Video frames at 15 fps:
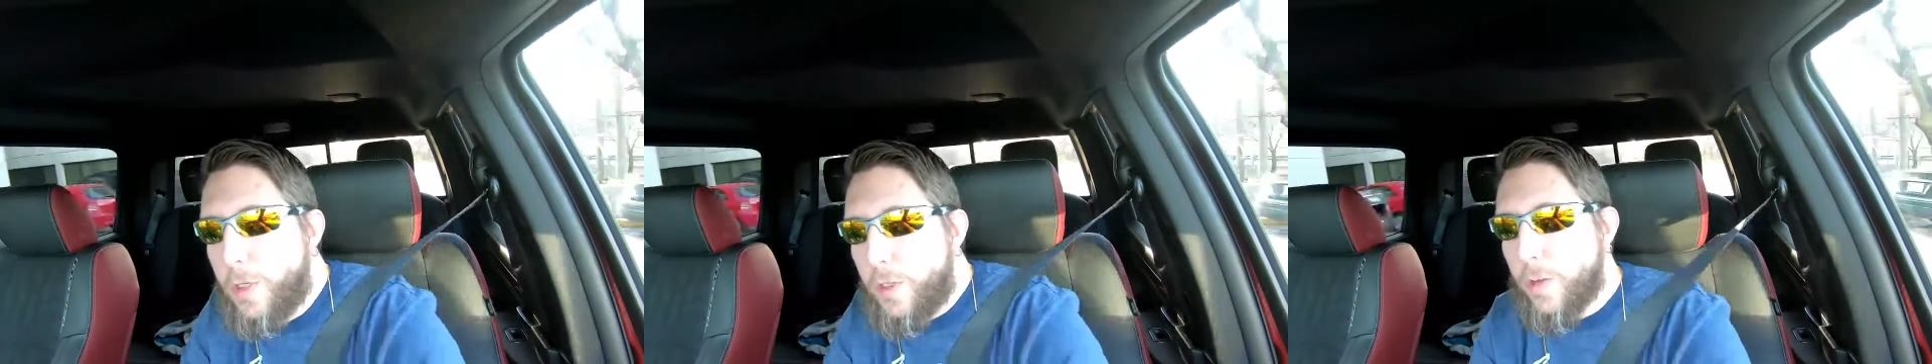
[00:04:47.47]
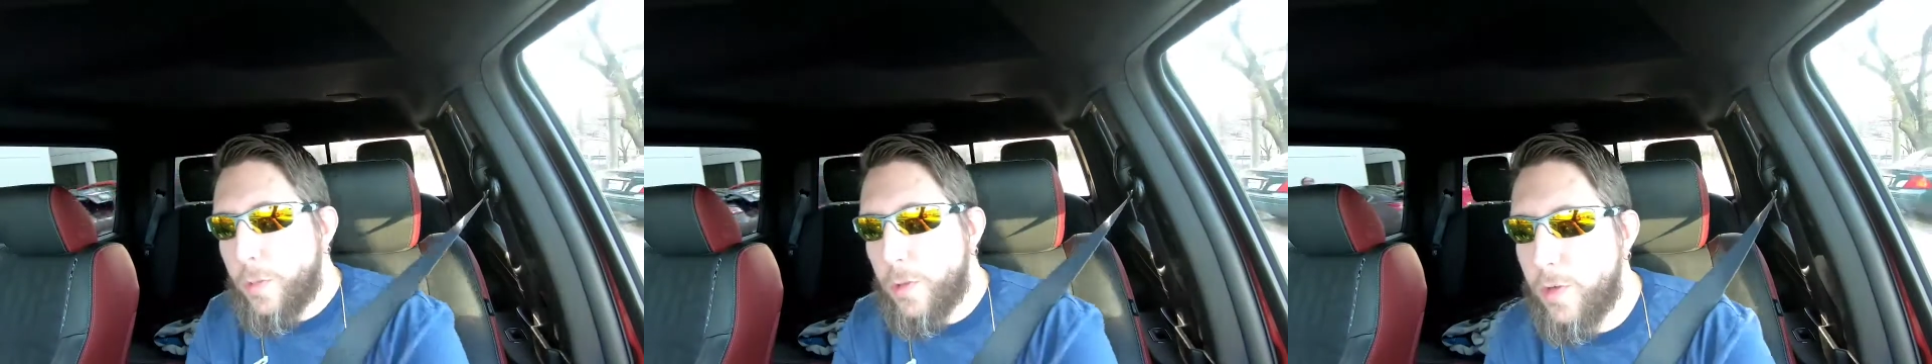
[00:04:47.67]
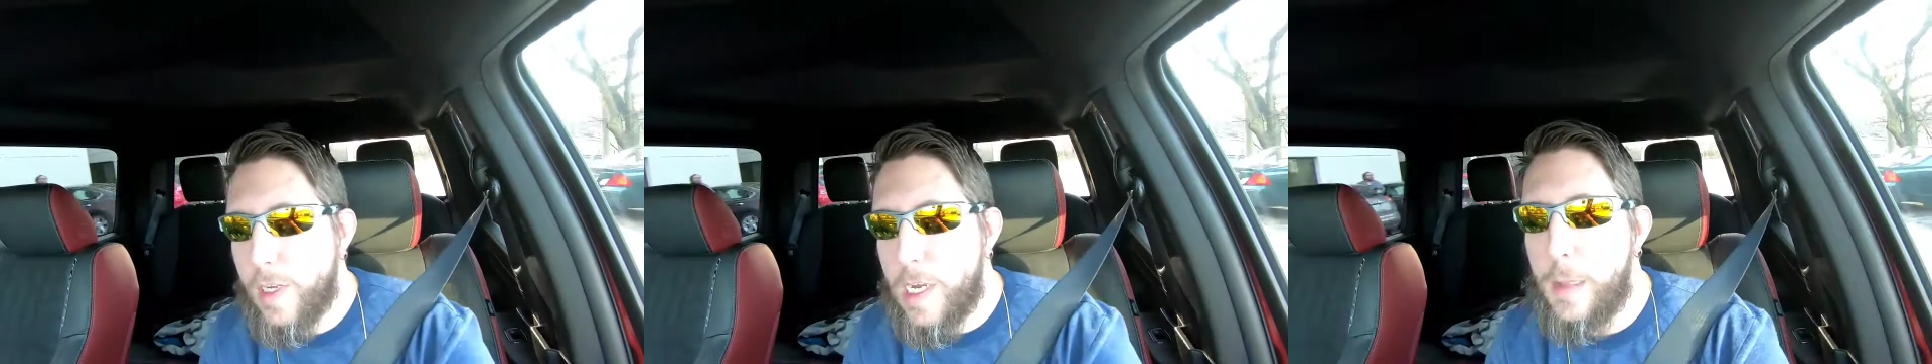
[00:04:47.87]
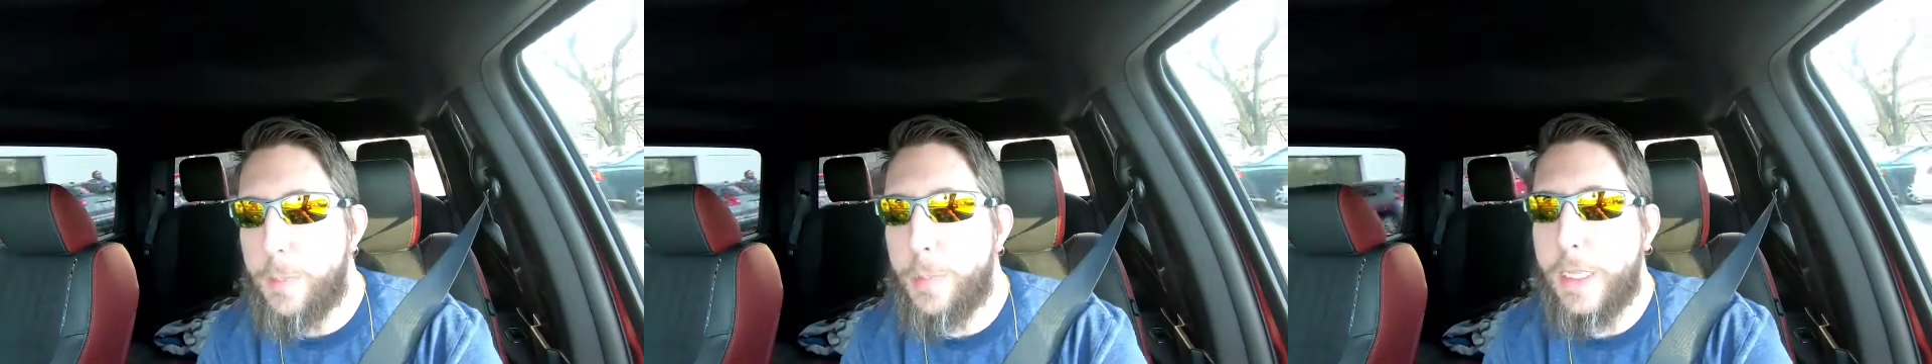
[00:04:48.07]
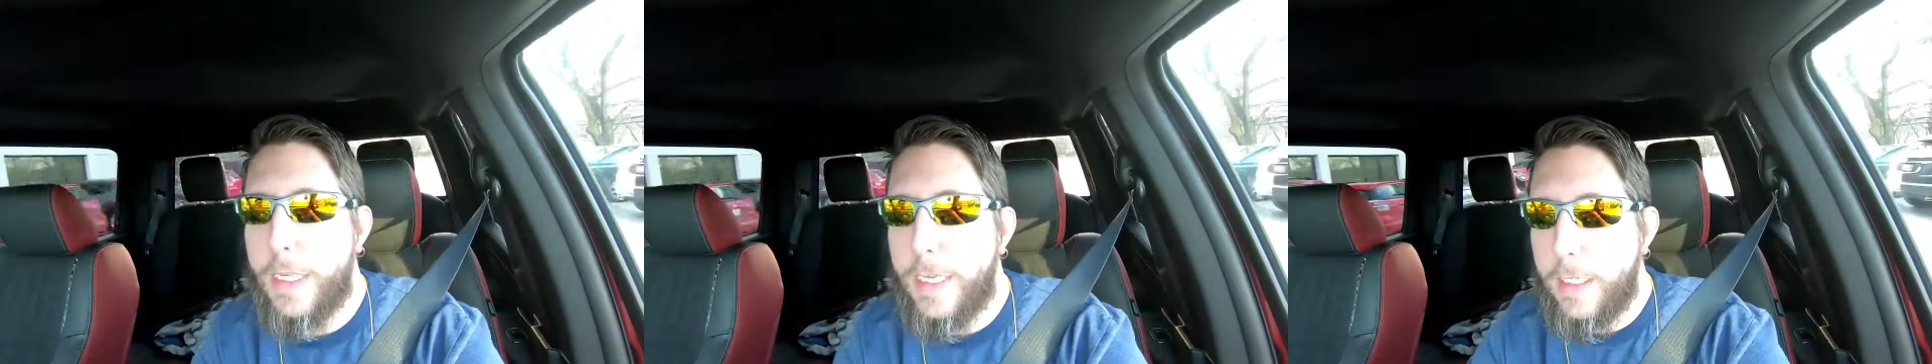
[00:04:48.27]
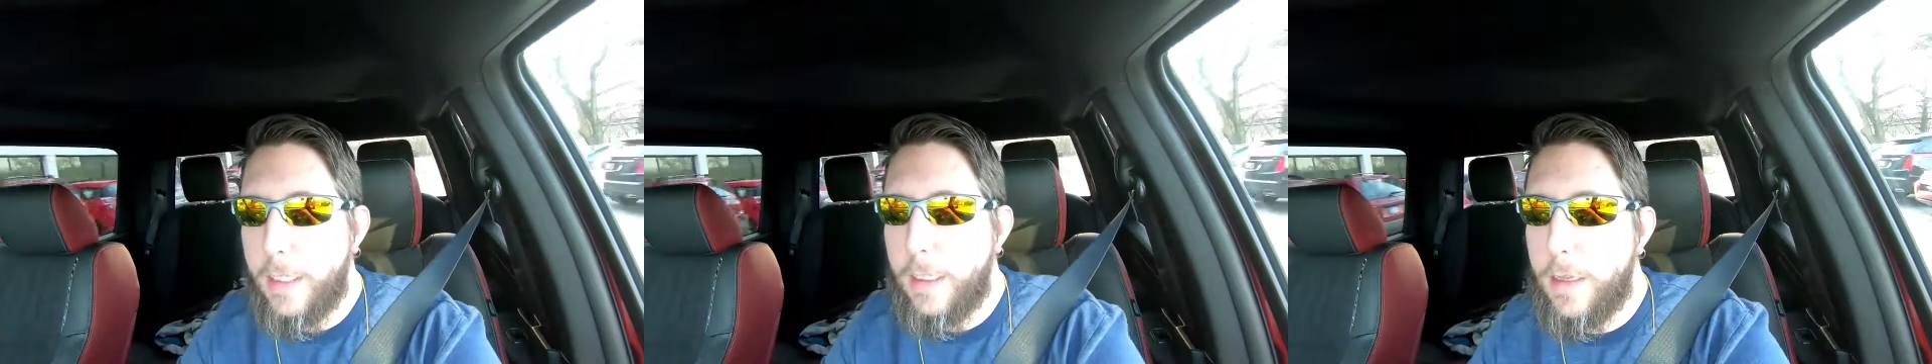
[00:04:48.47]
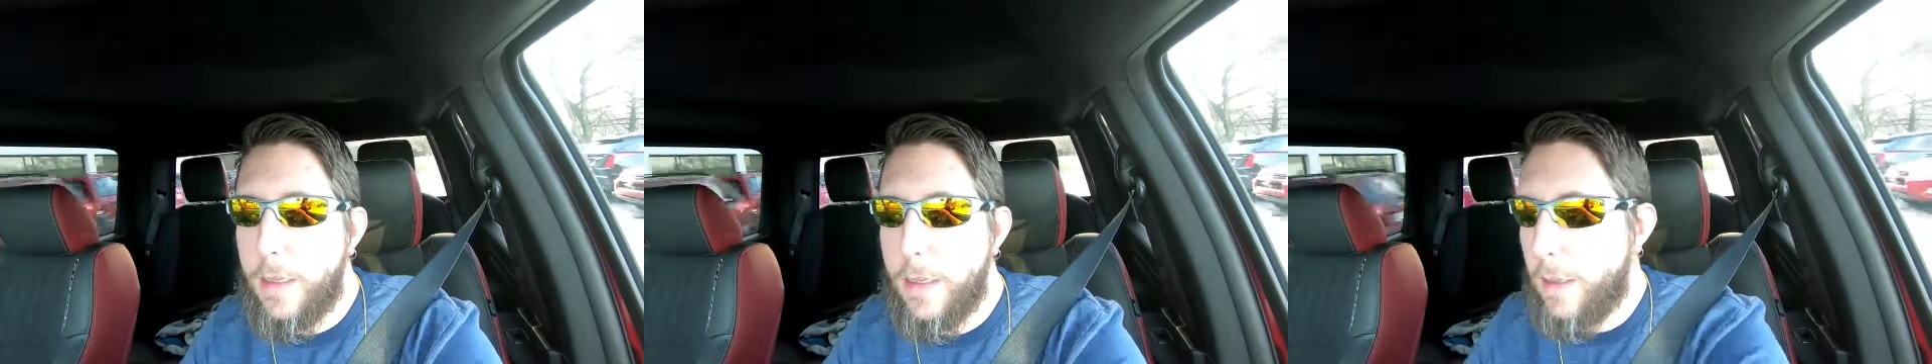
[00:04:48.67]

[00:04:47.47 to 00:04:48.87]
much the most complicated